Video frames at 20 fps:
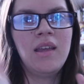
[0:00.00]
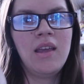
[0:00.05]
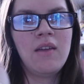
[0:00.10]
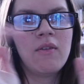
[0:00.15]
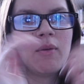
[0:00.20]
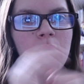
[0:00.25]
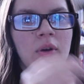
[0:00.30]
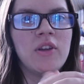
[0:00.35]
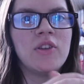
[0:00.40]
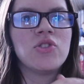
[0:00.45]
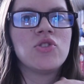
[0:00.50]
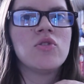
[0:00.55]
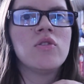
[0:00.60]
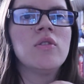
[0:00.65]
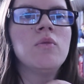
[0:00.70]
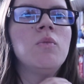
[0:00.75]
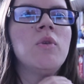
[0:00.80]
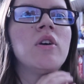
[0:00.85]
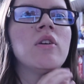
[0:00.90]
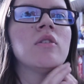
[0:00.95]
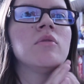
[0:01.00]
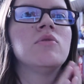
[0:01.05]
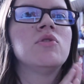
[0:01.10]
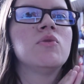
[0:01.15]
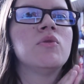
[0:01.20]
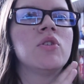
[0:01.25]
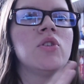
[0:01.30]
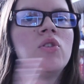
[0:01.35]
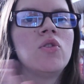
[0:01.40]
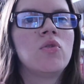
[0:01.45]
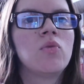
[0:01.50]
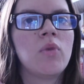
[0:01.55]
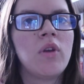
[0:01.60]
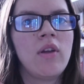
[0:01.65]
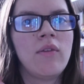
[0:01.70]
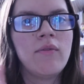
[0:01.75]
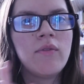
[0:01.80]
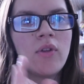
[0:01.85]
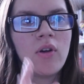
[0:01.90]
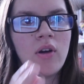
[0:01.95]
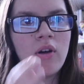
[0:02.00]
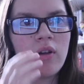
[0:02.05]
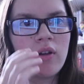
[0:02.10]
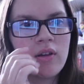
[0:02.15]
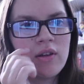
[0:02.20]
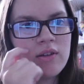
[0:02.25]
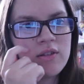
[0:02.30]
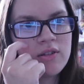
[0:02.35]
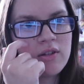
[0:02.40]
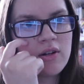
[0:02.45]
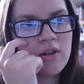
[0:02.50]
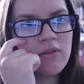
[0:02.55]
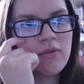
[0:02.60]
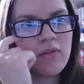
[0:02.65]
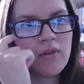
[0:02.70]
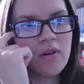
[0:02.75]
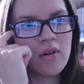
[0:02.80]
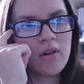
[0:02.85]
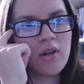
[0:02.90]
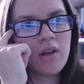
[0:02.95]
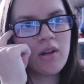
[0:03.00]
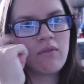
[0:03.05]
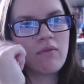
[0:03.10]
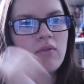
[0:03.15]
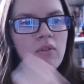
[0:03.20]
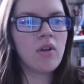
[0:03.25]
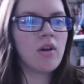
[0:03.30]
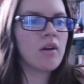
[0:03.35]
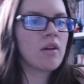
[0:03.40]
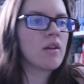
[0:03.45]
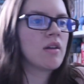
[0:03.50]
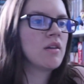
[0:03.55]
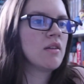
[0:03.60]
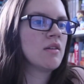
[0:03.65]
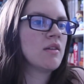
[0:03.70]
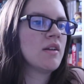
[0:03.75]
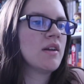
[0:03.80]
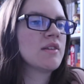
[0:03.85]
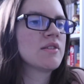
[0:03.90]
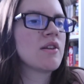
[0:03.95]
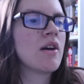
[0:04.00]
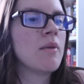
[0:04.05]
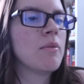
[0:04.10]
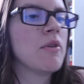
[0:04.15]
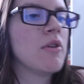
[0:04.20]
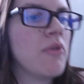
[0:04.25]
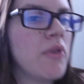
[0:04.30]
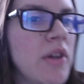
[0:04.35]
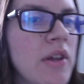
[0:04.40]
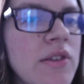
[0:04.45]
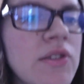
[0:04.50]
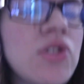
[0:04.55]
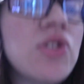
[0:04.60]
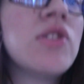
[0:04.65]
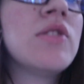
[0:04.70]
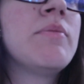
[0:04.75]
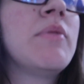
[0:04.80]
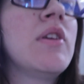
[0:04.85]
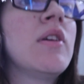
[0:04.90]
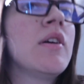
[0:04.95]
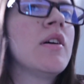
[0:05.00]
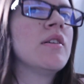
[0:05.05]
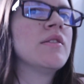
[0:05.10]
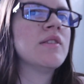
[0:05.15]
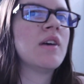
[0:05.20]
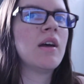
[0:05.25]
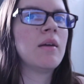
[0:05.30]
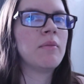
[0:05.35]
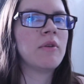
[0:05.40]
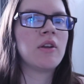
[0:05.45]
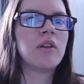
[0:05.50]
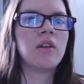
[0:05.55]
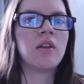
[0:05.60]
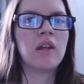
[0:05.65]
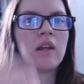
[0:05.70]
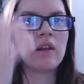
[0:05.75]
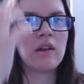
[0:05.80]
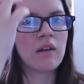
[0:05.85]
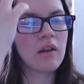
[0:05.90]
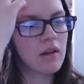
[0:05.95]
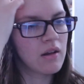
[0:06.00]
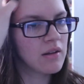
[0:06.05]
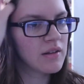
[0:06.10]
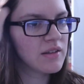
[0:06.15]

everybody, it's Jordan. Welcome to a No Rain vlog. Sorry for not vlogging the last couple of weeks just because I've been needing to